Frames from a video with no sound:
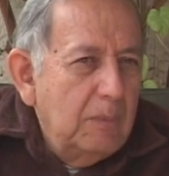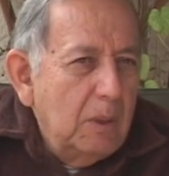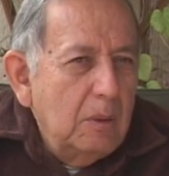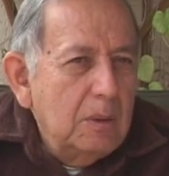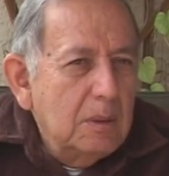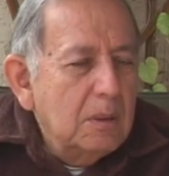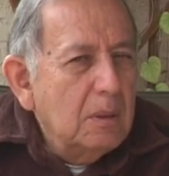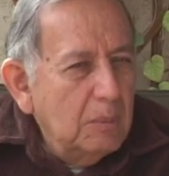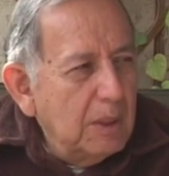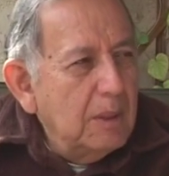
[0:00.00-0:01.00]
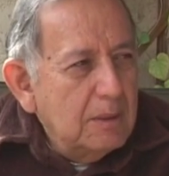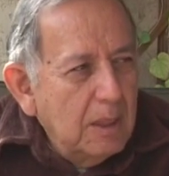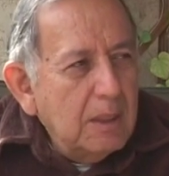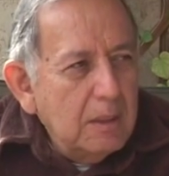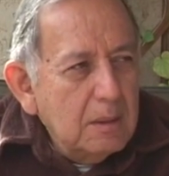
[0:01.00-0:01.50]
noticed that the media is
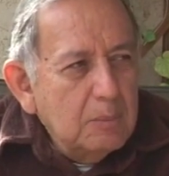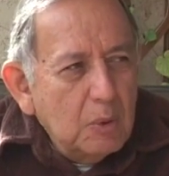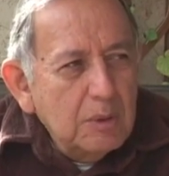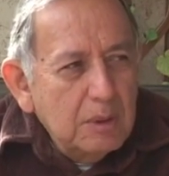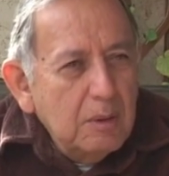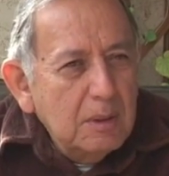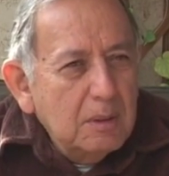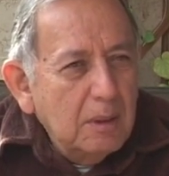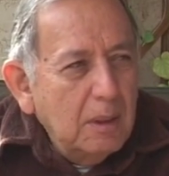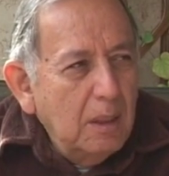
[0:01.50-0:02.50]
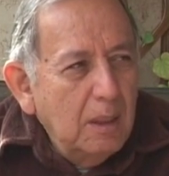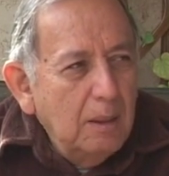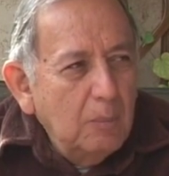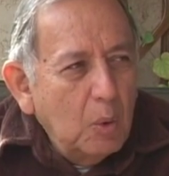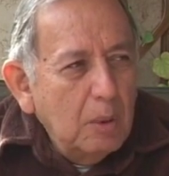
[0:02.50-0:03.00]
taking this more seriously,
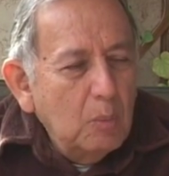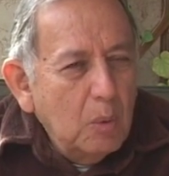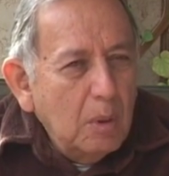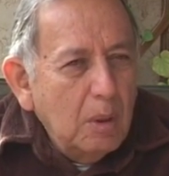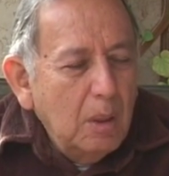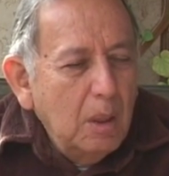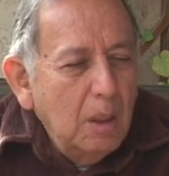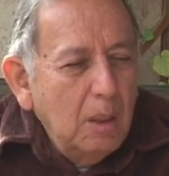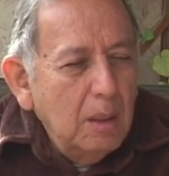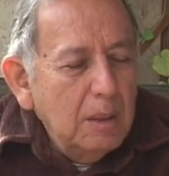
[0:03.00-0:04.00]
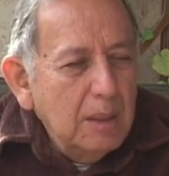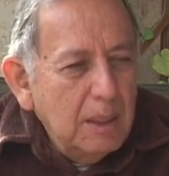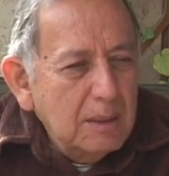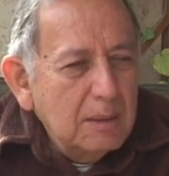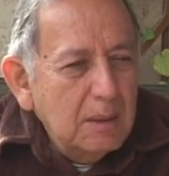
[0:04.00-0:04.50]
more and more. Yes,